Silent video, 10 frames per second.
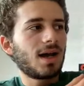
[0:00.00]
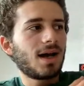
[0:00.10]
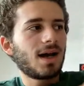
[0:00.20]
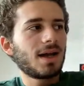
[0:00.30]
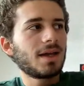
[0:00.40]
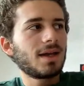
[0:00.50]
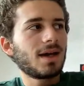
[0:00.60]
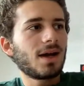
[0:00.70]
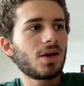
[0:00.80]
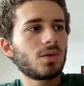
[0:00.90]
I
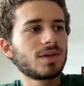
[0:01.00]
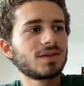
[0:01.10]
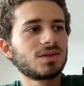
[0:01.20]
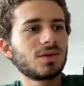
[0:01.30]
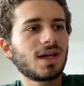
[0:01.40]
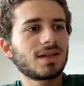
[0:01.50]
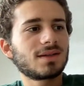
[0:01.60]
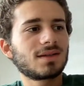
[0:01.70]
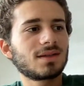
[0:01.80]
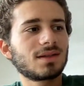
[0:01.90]
always knew that,
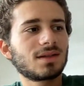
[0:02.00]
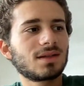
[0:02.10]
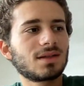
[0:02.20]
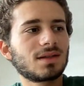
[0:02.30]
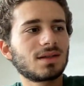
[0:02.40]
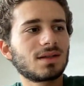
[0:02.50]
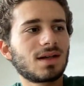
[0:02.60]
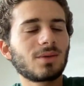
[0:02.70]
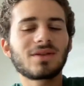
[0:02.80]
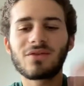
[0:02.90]

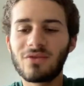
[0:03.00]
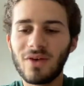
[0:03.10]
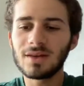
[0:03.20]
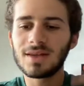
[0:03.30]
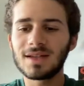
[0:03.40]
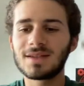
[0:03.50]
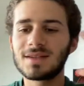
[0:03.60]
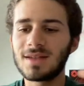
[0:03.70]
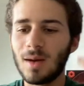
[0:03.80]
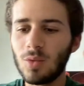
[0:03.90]
I always felt that
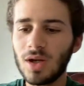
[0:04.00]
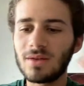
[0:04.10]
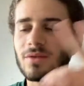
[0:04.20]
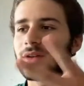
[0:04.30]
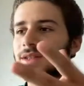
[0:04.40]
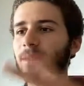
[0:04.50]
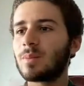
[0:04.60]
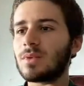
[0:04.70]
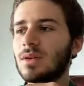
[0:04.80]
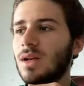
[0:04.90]
someone, for
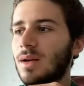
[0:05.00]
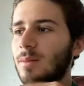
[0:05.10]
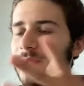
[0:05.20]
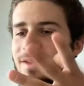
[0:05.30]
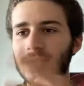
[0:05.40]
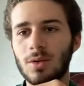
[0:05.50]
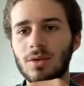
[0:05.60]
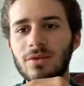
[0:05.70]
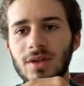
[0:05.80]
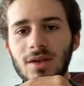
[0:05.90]
example, Mr.
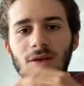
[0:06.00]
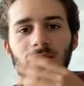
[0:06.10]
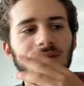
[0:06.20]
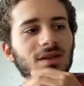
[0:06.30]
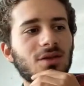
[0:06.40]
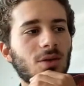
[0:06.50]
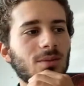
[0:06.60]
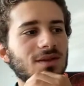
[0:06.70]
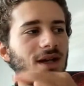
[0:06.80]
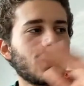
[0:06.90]
Coffee or Mr.
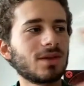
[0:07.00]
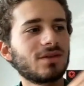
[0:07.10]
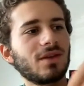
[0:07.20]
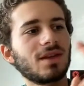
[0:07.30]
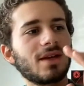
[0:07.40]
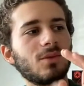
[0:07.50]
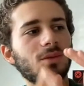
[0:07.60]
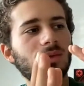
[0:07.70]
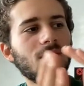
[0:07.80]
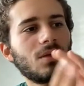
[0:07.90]
Thomas, I always felt like
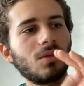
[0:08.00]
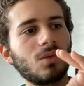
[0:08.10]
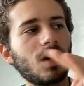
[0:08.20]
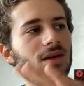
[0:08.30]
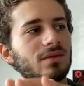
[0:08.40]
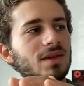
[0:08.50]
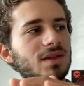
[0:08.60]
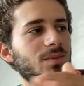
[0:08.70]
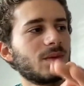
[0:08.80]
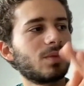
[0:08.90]
one of
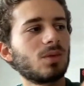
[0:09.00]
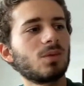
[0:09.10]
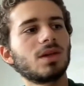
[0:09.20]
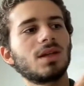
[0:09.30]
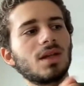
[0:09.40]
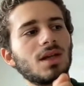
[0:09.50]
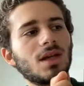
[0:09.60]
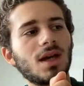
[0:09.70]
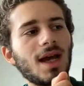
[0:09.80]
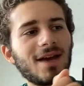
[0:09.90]
these people would
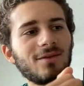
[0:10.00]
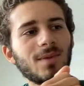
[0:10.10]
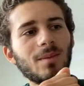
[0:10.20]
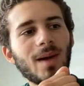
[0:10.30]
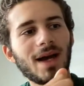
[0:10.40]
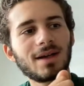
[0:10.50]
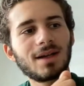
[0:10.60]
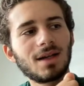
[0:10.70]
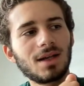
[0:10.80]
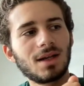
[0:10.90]
have my back.
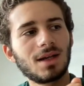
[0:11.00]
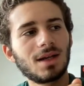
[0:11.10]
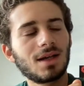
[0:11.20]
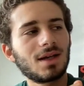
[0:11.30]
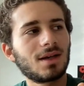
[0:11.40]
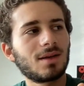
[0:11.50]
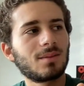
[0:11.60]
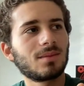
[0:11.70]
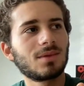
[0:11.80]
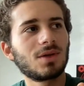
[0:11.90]

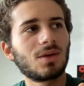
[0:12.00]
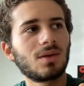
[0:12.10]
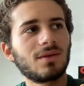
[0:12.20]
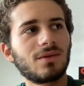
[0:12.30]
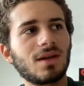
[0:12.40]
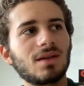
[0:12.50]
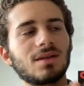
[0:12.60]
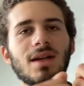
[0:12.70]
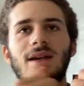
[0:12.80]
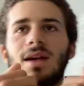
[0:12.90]
If it's like,